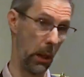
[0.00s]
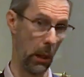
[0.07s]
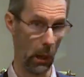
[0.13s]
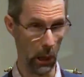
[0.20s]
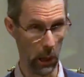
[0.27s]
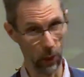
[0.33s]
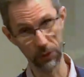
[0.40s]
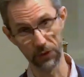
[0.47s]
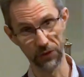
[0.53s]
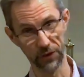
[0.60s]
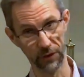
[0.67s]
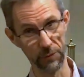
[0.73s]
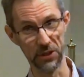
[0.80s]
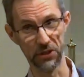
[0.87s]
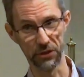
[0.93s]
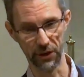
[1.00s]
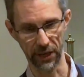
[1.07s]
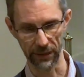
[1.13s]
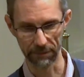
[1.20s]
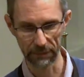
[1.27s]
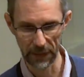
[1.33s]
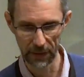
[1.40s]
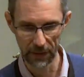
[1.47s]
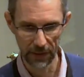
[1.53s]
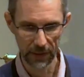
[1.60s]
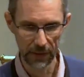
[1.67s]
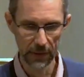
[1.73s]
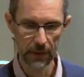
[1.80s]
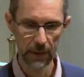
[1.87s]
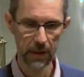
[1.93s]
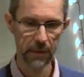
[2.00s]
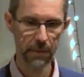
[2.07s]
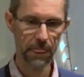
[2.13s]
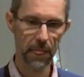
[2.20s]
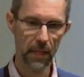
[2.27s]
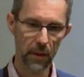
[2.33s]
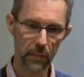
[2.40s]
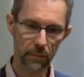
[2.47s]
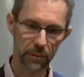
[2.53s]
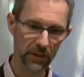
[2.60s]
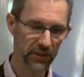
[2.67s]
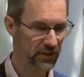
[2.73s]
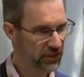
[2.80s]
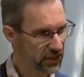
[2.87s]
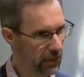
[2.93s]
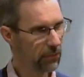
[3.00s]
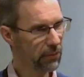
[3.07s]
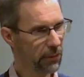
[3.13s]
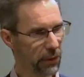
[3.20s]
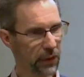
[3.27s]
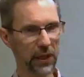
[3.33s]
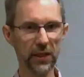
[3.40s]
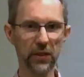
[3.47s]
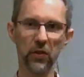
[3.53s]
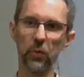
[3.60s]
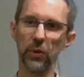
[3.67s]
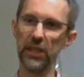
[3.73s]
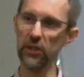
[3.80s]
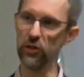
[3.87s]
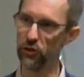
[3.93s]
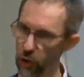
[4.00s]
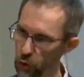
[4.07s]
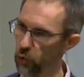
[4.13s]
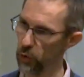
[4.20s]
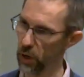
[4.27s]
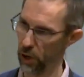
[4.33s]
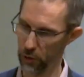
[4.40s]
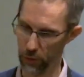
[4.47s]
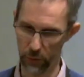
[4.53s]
Lots of mystery. But some things we do know.